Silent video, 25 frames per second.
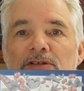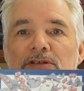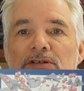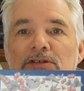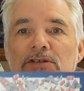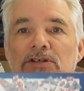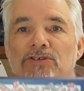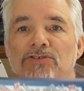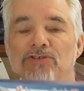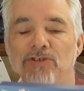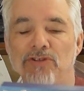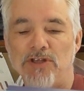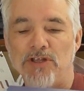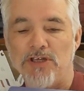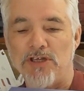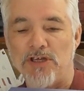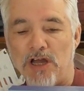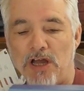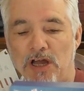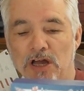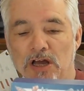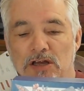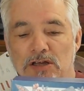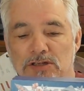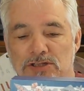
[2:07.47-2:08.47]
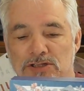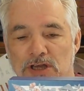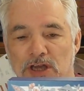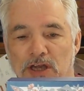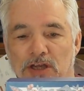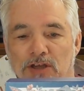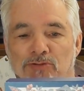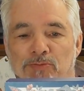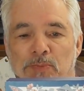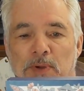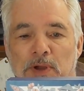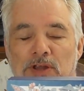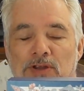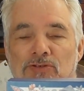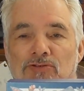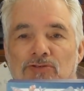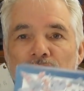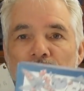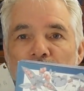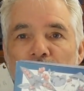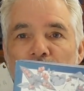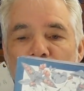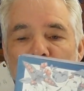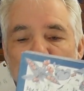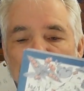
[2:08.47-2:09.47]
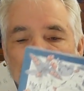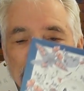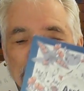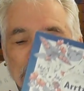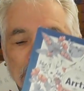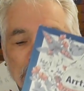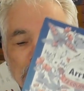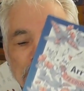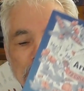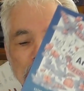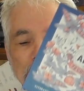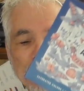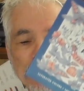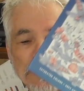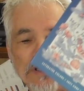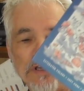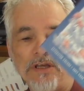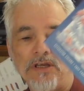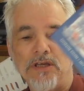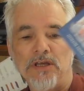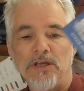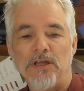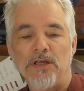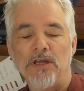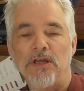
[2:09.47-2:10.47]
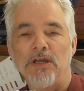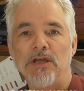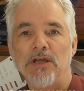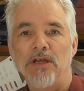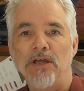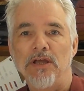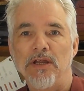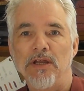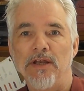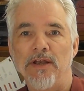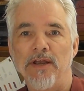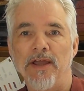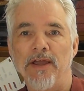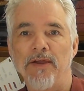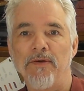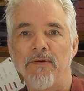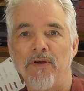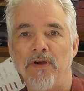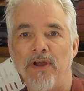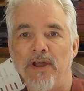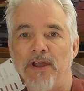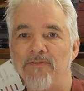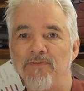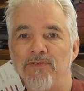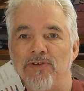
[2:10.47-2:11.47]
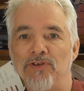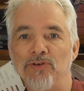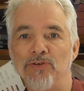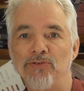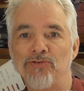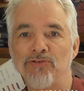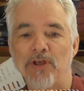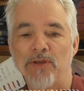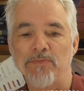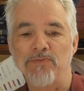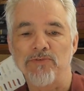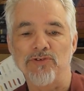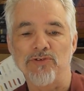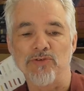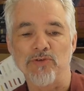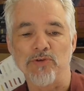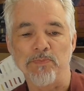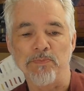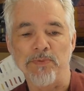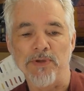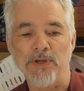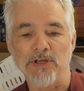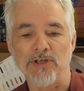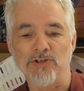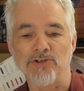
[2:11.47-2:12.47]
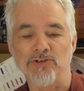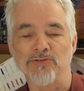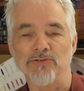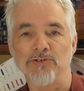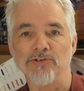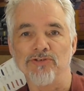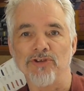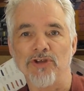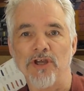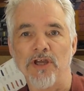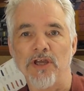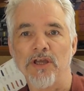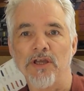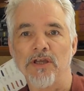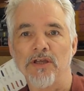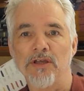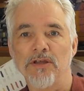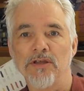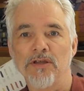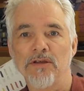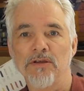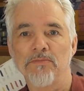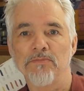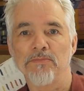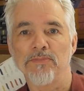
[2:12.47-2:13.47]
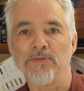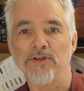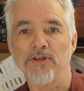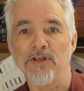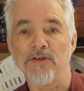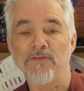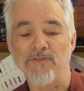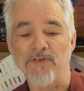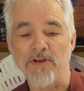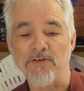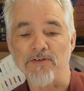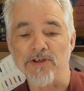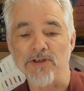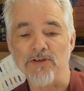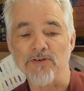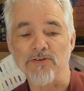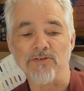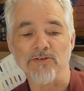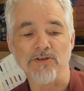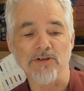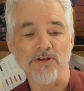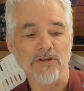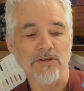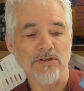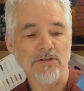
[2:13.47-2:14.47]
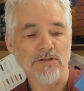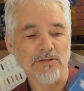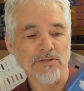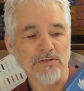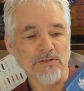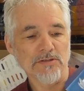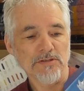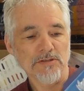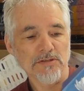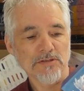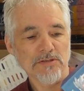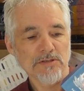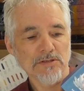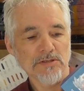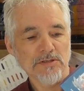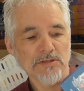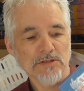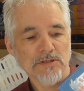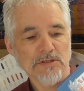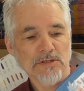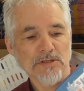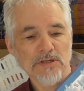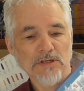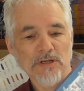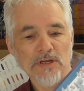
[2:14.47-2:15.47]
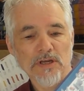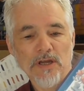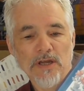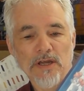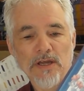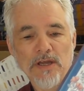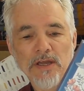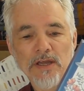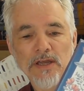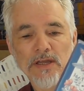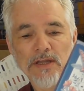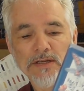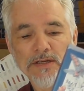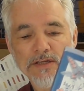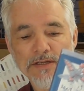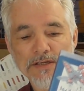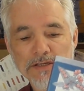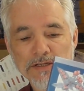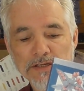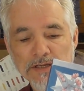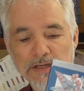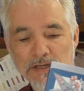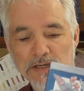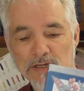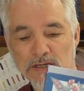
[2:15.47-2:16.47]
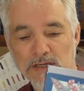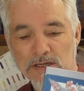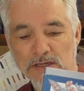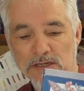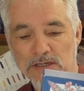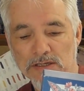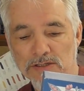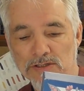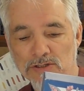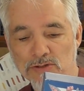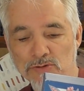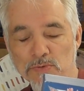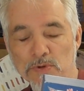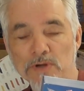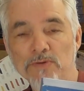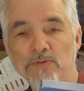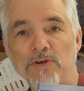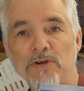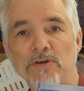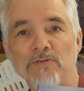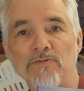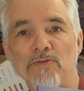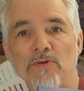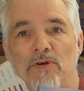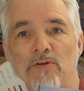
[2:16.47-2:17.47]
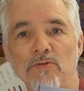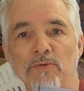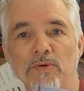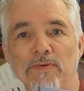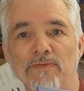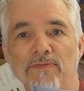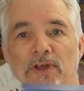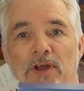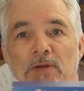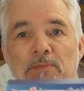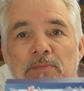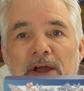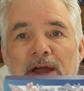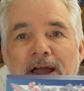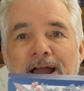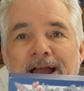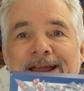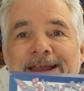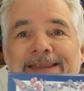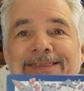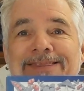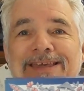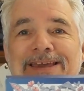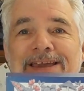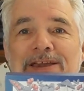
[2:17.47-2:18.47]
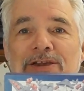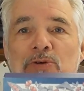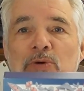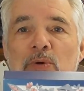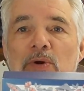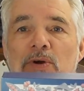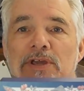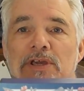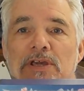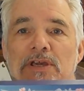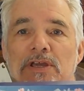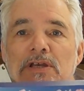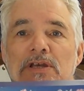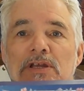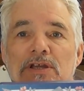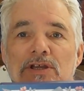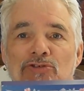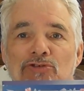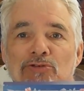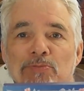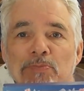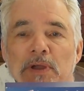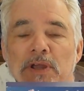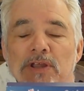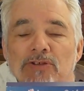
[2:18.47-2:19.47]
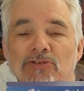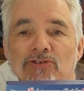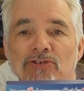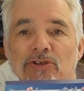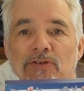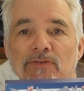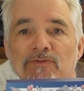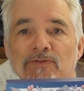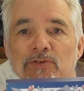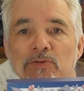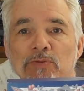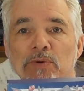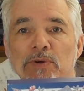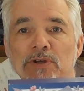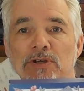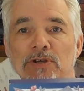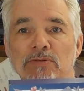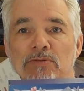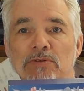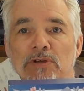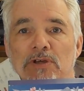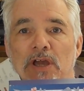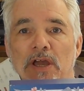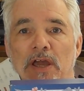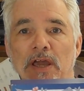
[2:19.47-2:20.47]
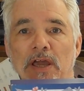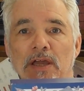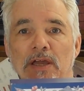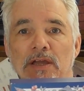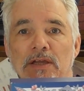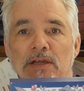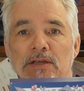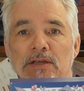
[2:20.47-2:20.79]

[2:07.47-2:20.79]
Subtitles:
These are the Artex pencils. Now I haven't used them to do a picture as yet, but they're very good, and you won't go wrong with them, and they're quite inexpensive for what you get.